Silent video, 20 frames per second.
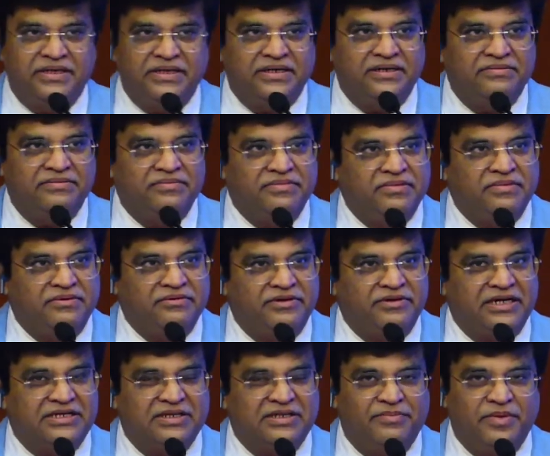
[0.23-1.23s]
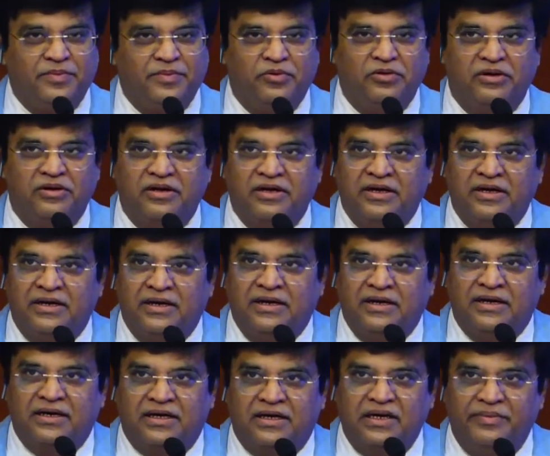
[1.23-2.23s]
and let the people
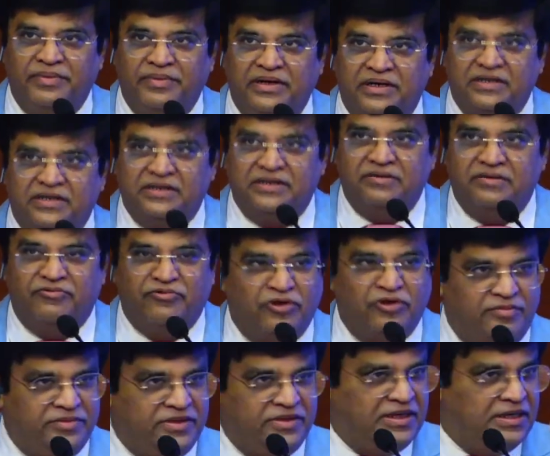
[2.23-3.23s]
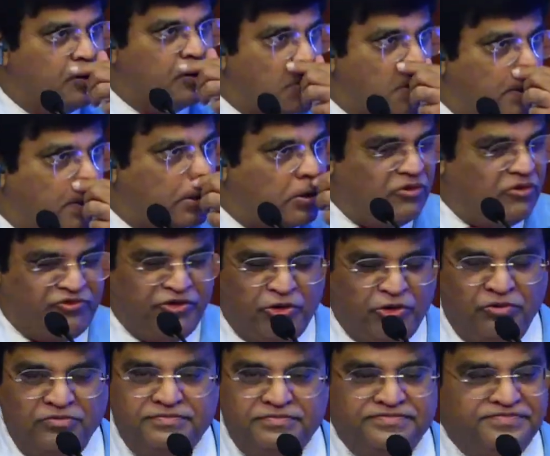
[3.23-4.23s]
creep in from the coffee
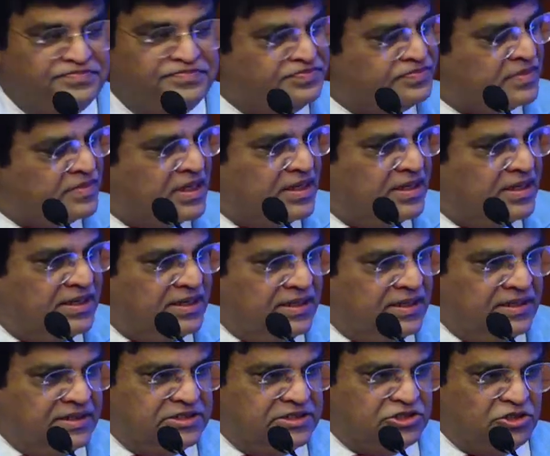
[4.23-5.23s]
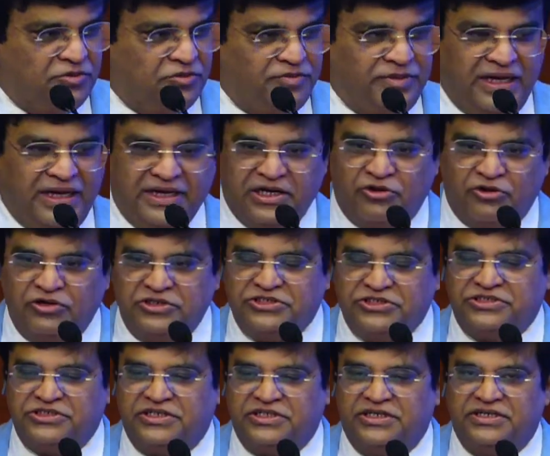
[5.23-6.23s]
room. So may I
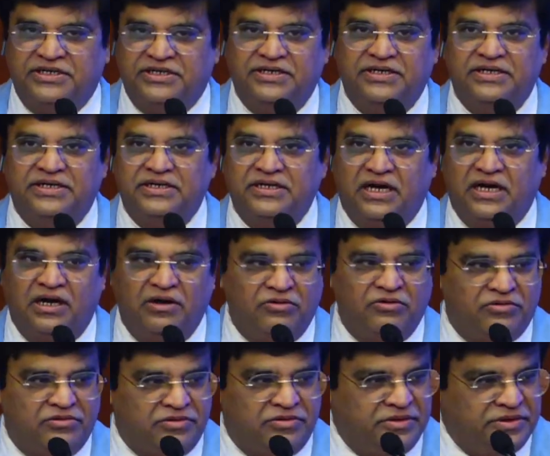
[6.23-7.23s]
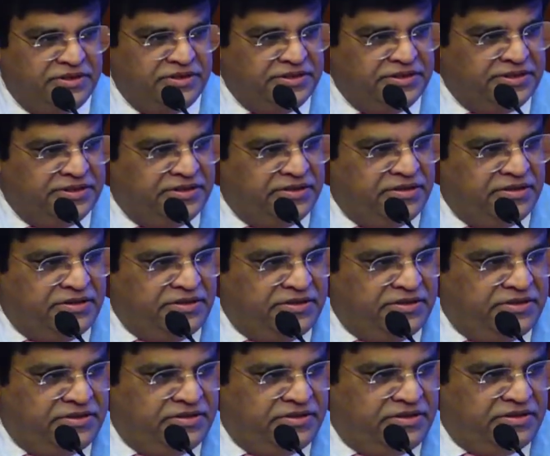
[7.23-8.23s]
request now,
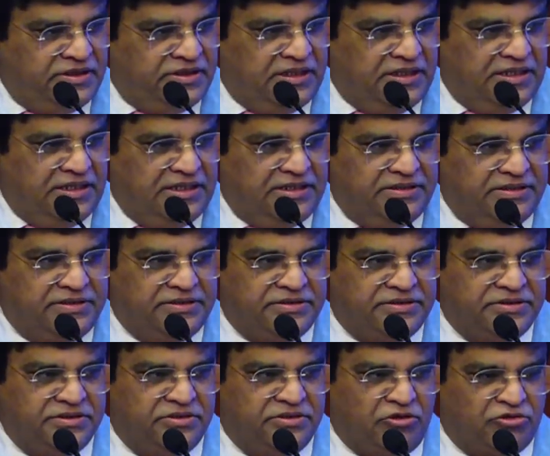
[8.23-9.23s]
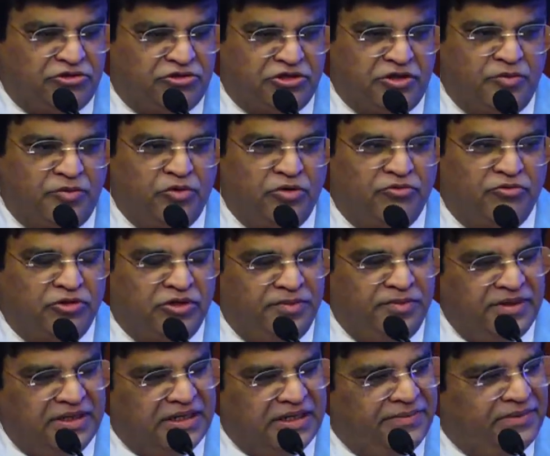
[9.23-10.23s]
Dr. Kapoor, would you
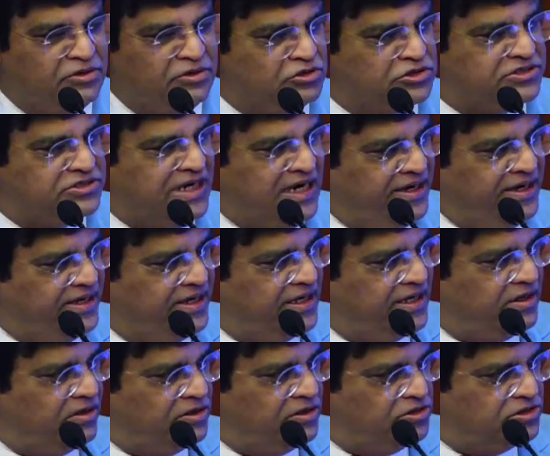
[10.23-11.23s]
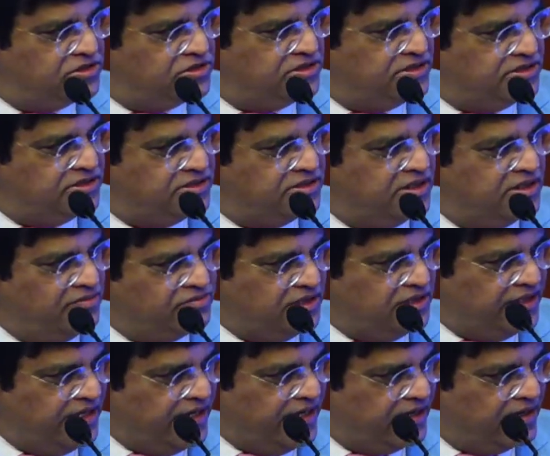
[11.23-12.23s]
be able to stand here or you'll keep
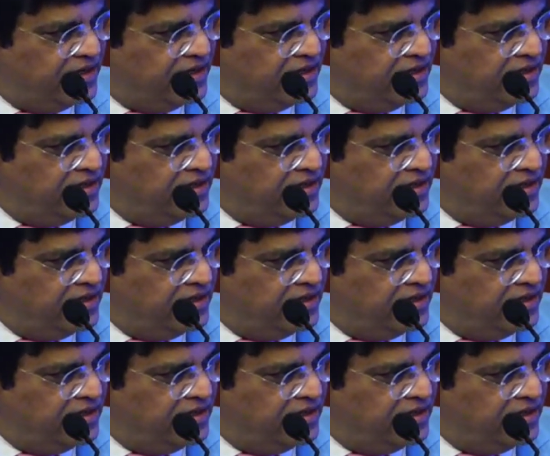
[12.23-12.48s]
sitting?